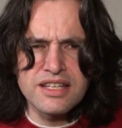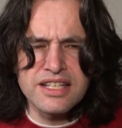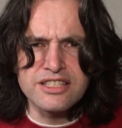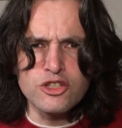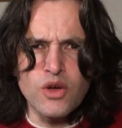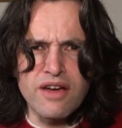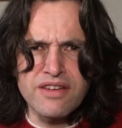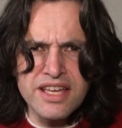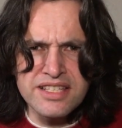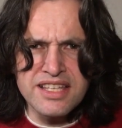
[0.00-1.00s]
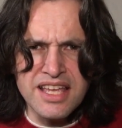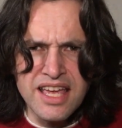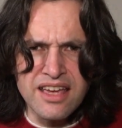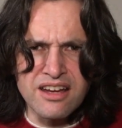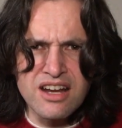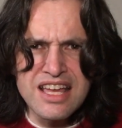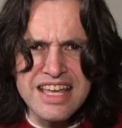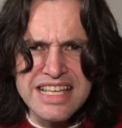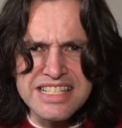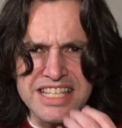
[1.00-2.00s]
is that you have hissy air
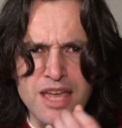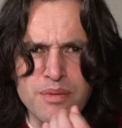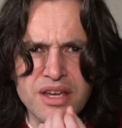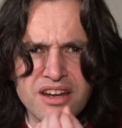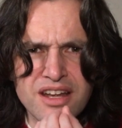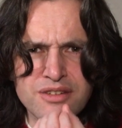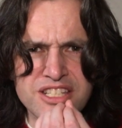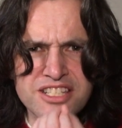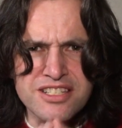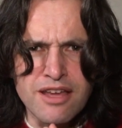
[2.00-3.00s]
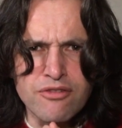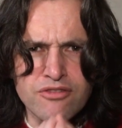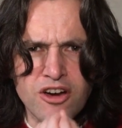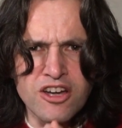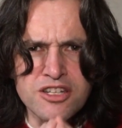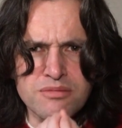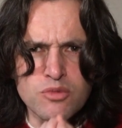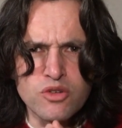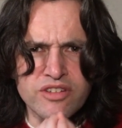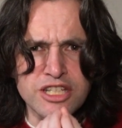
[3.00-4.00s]
escaping around a stiff,
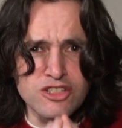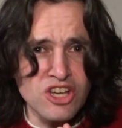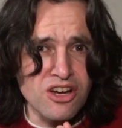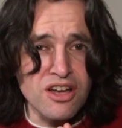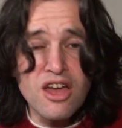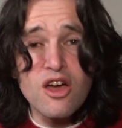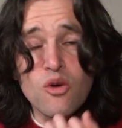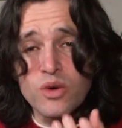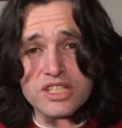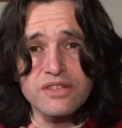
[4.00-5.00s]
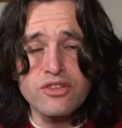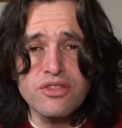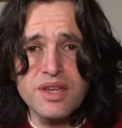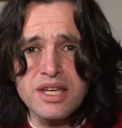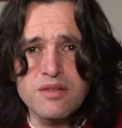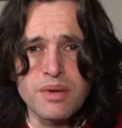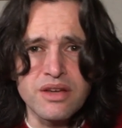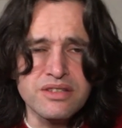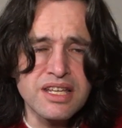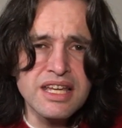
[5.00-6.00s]
unmoving tongue, which, if you think
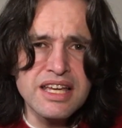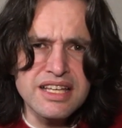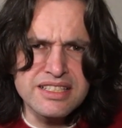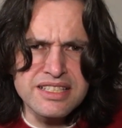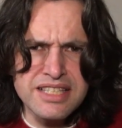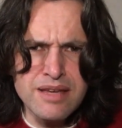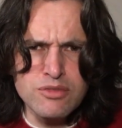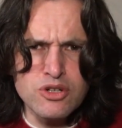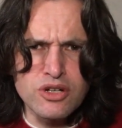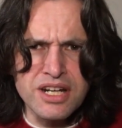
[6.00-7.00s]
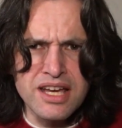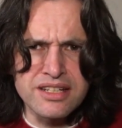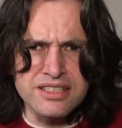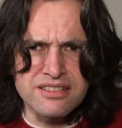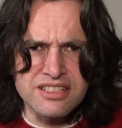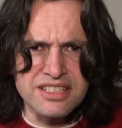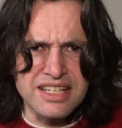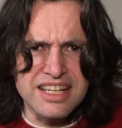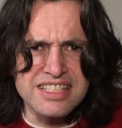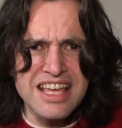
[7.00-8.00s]
about it, is the same core characteristic
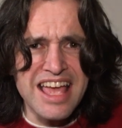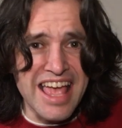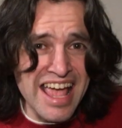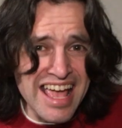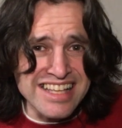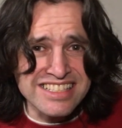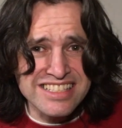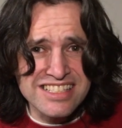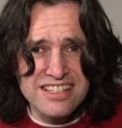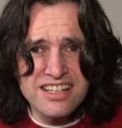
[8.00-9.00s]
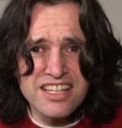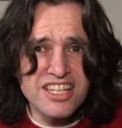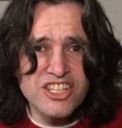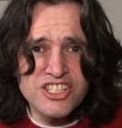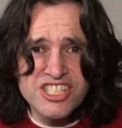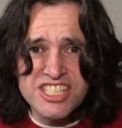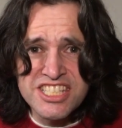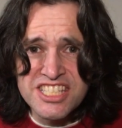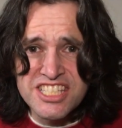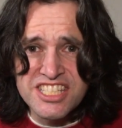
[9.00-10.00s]
as S.
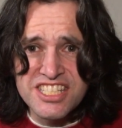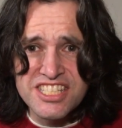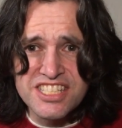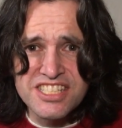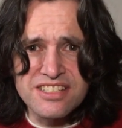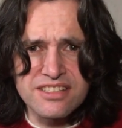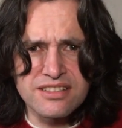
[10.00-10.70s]
S.